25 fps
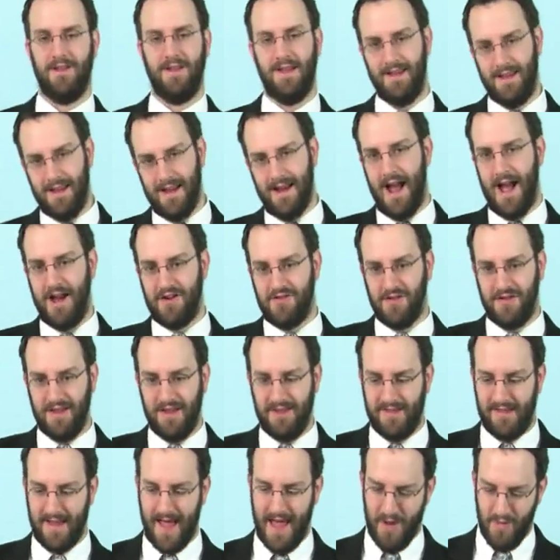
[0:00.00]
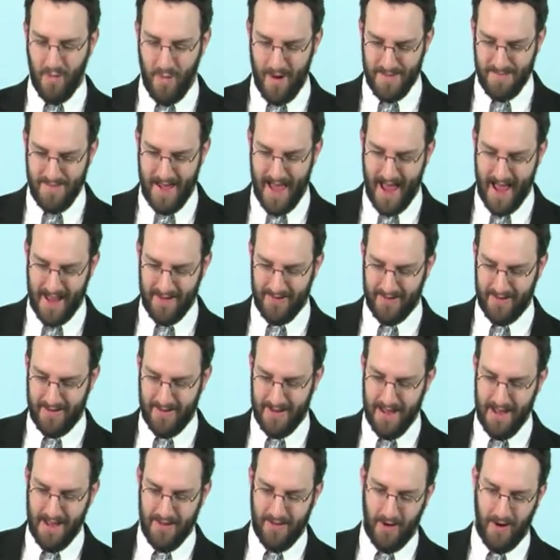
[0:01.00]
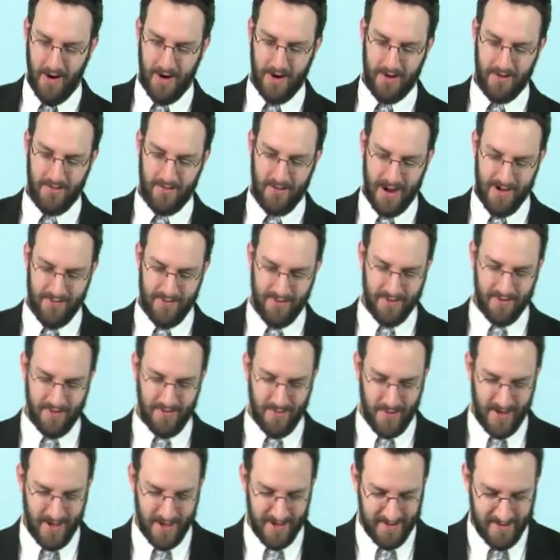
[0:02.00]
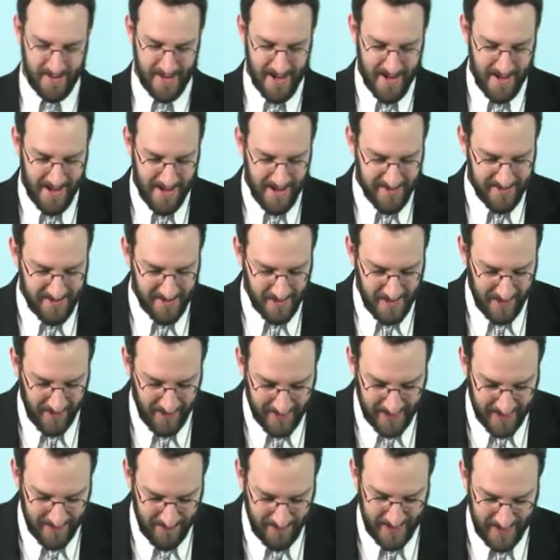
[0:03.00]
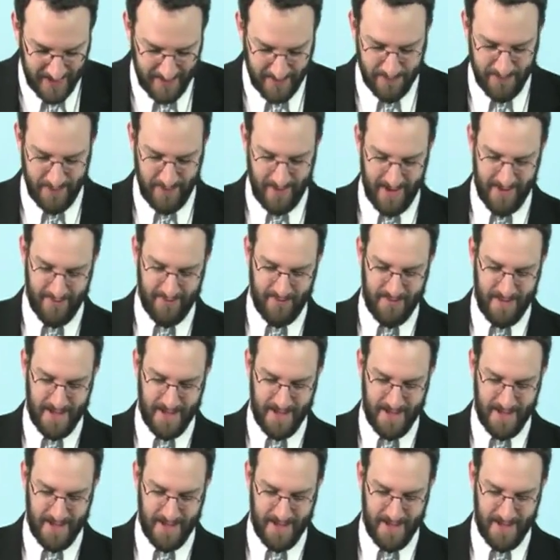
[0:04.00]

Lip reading: He did actually say what patent the Heart reference was. So we look at figure 5B